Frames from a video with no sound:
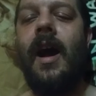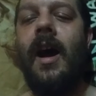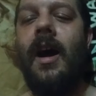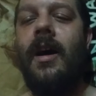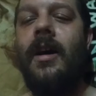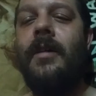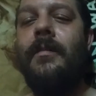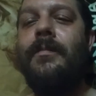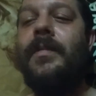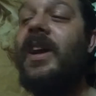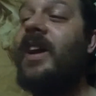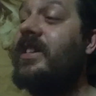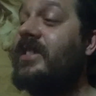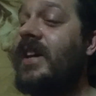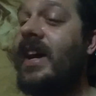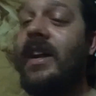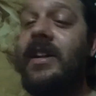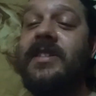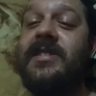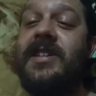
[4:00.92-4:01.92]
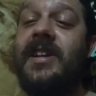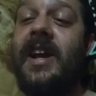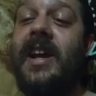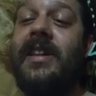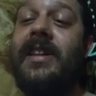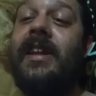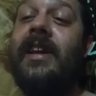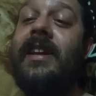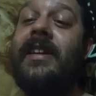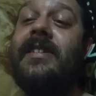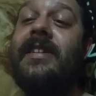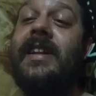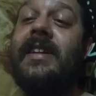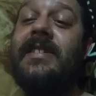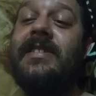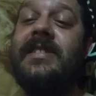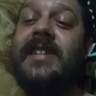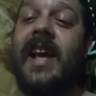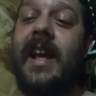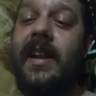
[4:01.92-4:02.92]
Because honestly, I think
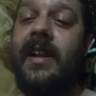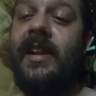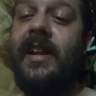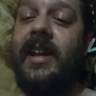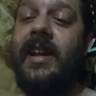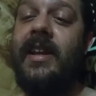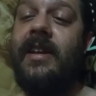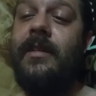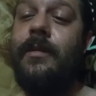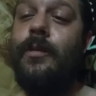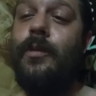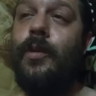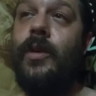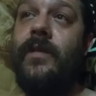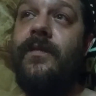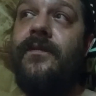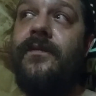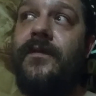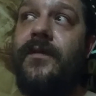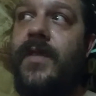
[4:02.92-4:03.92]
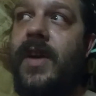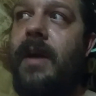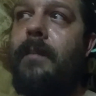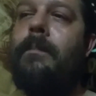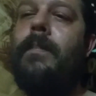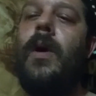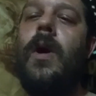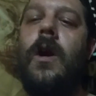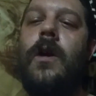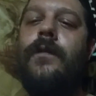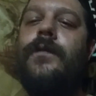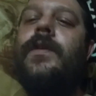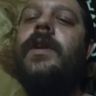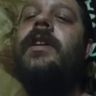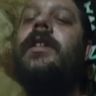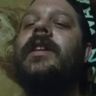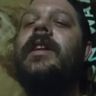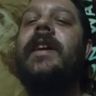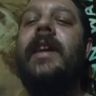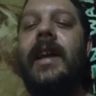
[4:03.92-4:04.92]
that Sanity would fit
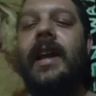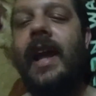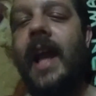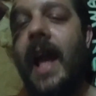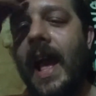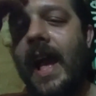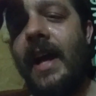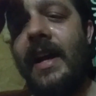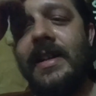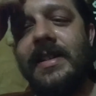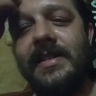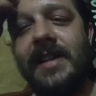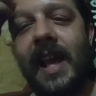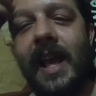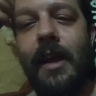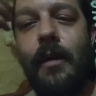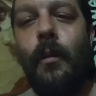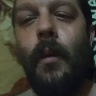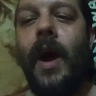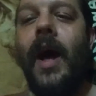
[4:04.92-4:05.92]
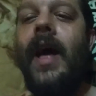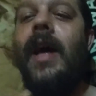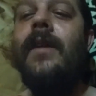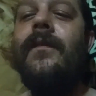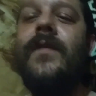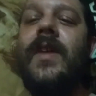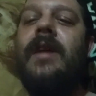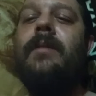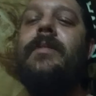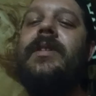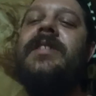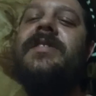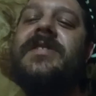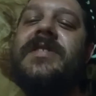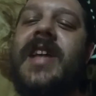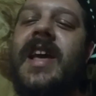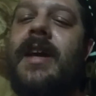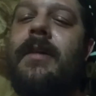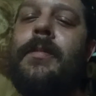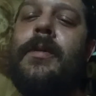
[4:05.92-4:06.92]
perfectly as a Wyatt family
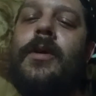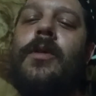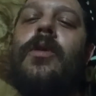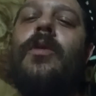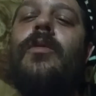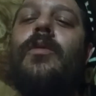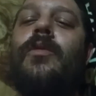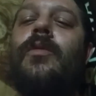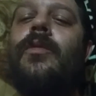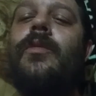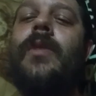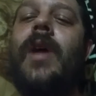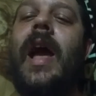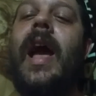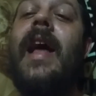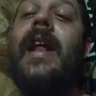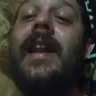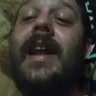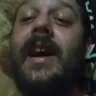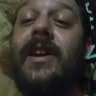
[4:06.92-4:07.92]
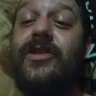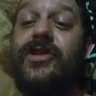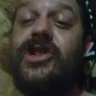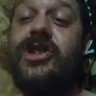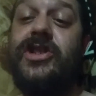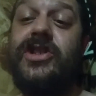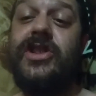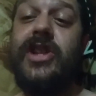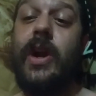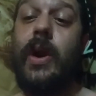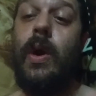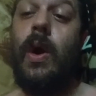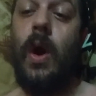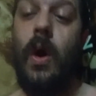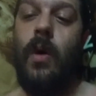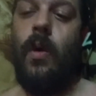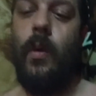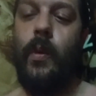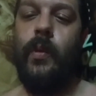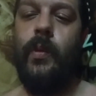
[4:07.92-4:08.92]
stable and not just their
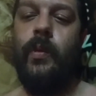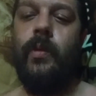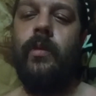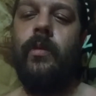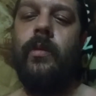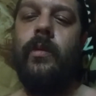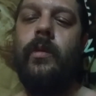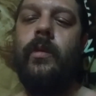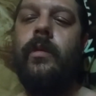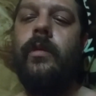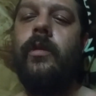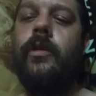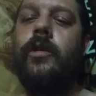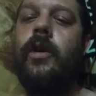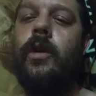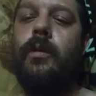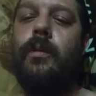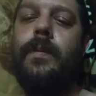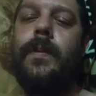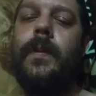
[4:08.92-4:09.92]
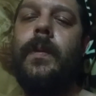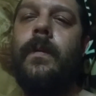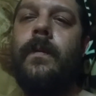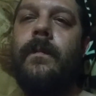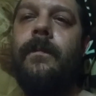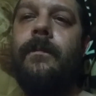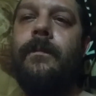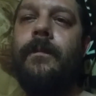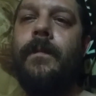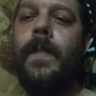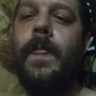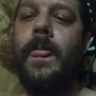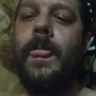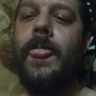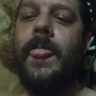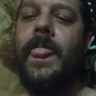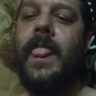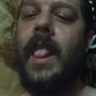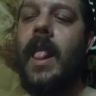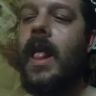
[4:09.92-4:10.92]
own group.
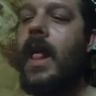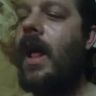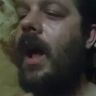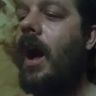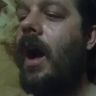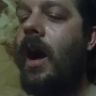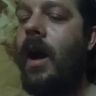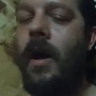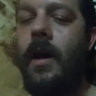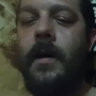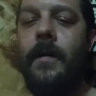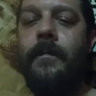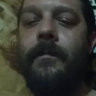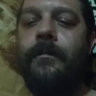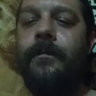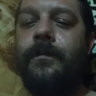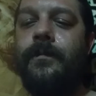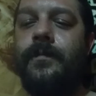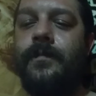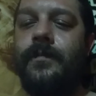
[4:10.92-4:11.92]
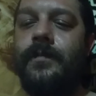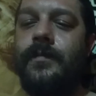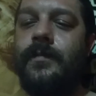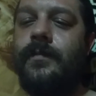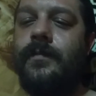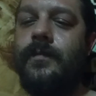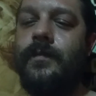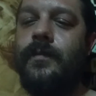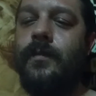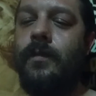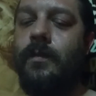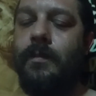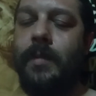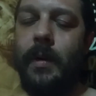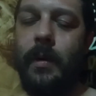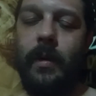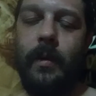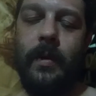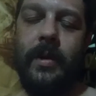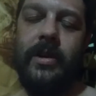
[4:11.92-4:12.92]

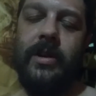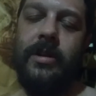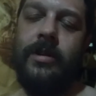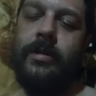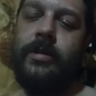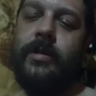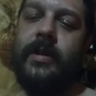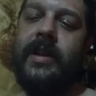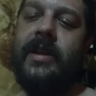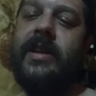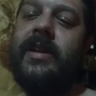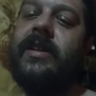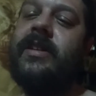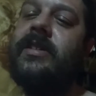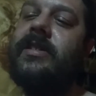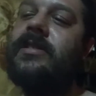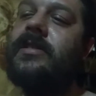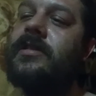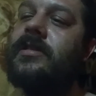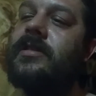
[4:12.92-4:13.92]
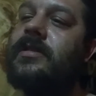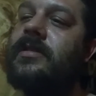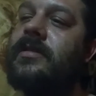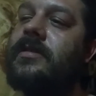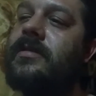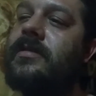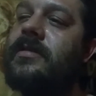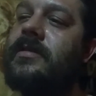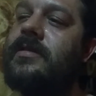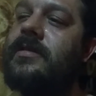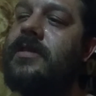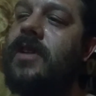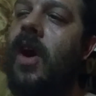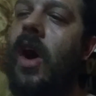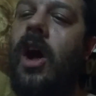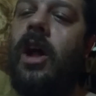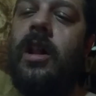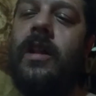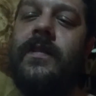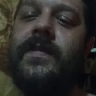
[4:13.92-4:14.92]
But what we do is,
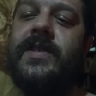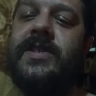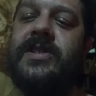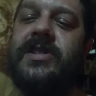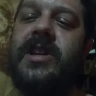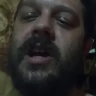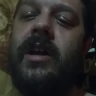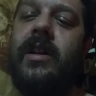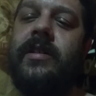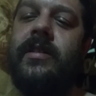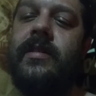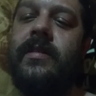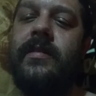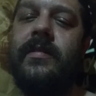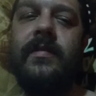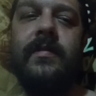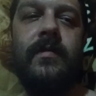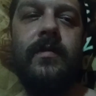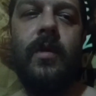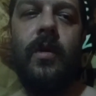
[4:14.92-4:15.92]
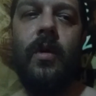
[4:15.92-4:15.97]
all of a sudden,